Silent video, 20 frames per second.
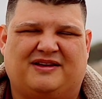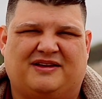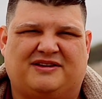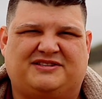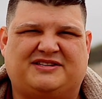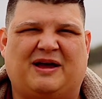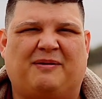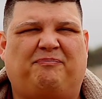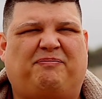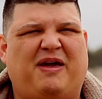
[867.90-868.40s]

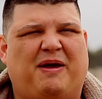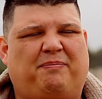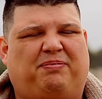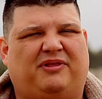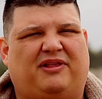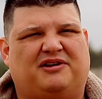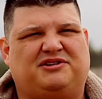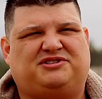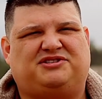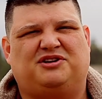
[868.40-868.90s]
Some
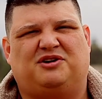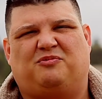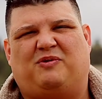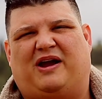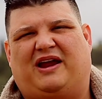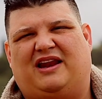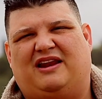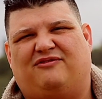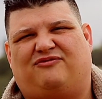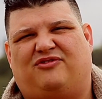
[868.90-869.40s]
people are still
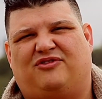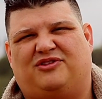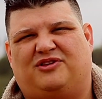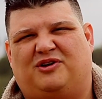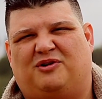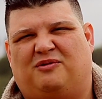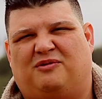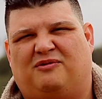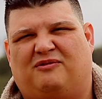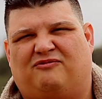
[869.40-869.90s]
waiting for
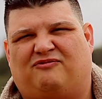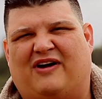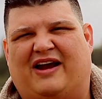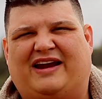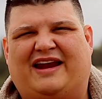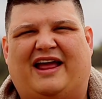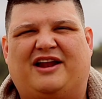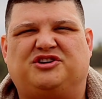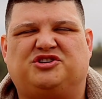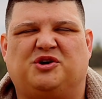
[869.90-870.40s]
their
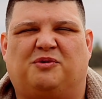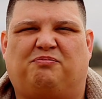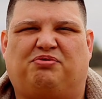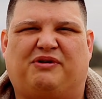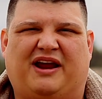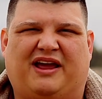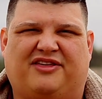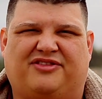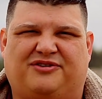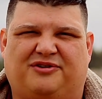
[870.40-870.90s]
financial
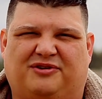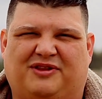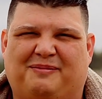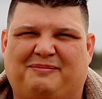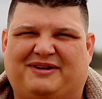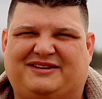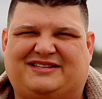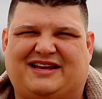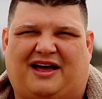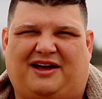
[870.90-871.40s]
breakthrough. Let
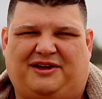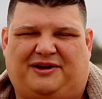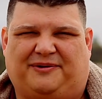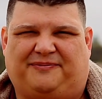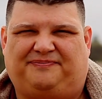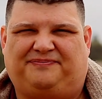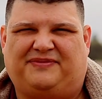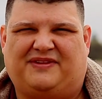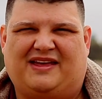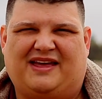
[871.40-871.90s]
me tell you,
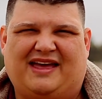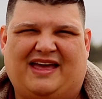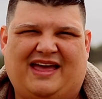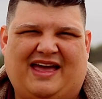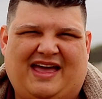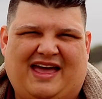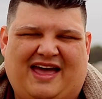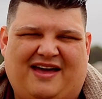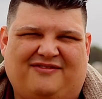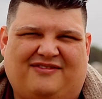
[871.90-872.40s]

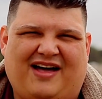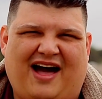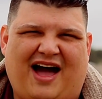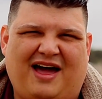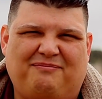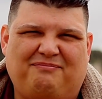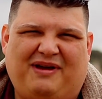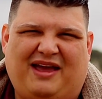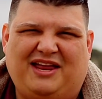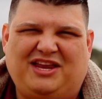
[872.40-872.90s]
if
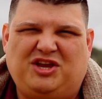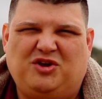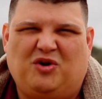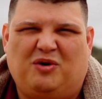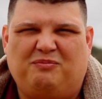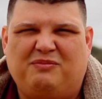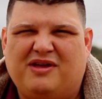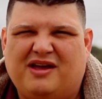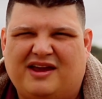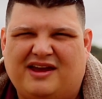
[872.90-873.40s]
God made you
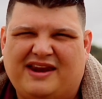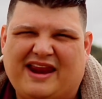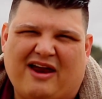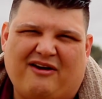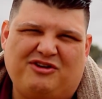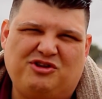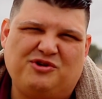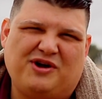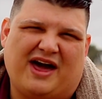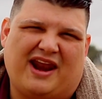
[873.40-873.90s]
a millionaire
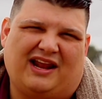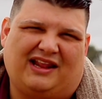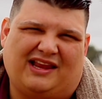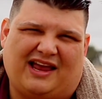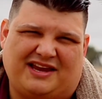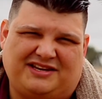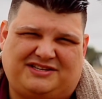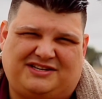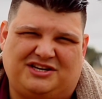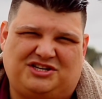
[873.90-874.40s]
and you got a
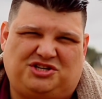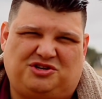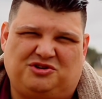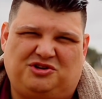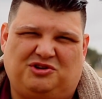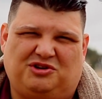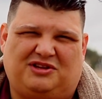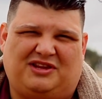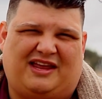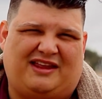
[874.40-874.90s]
lust issue,
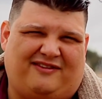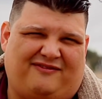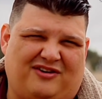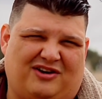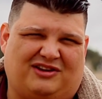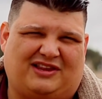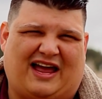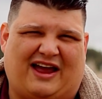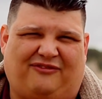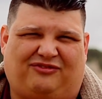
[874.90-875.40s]
you'd live
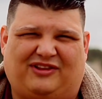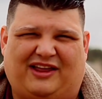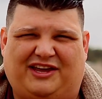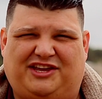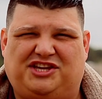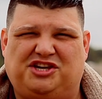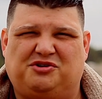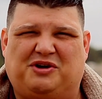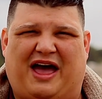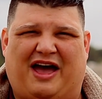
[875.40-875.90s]
your life like
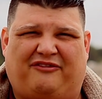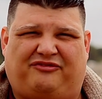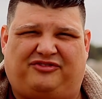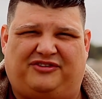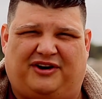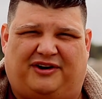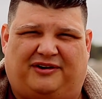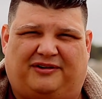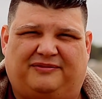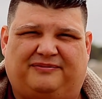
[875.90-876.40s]
Hugh
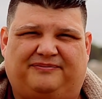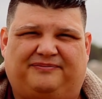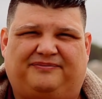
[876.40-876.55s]
Hefner.